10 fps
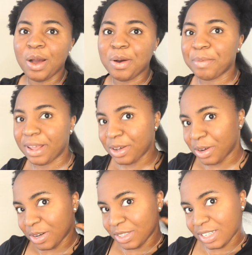Oh my
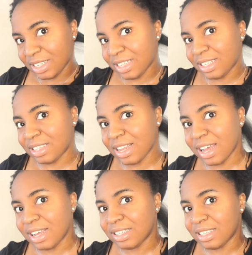god, this is
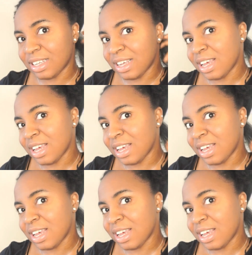nice.